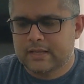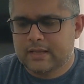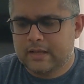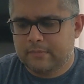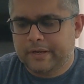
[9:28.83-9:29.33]

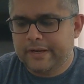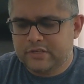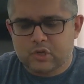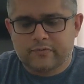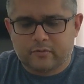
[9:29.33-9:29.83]
But it
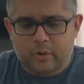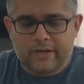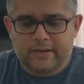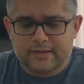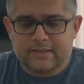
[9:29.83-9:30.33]
is good for
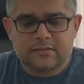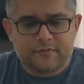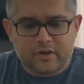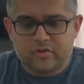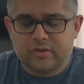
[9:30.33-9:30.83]
what it does. It's
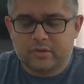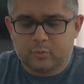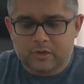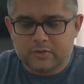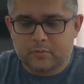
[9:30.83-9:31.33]
functional, it
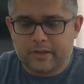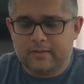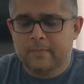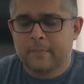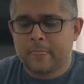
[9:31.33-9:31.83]
works
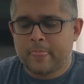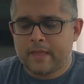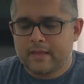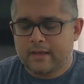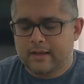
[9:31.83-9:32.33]
well.
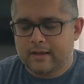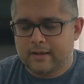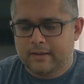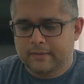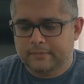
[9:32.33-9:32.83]

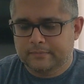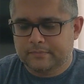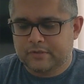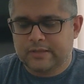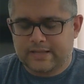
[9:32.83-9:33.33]

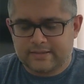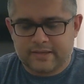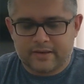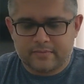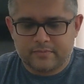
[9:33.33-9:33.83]
So that's
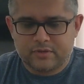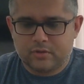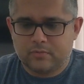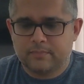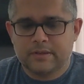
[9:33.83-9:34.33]
there.
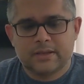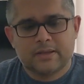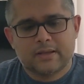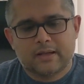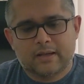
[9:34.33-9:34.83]
So
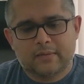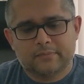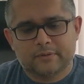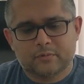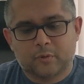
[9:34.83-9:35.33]

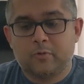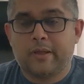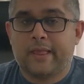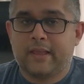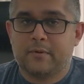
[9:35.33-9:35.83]
what do
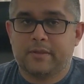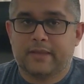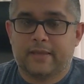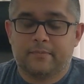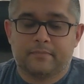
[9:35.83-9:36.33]
I like about the
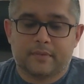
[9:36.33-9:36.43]
game?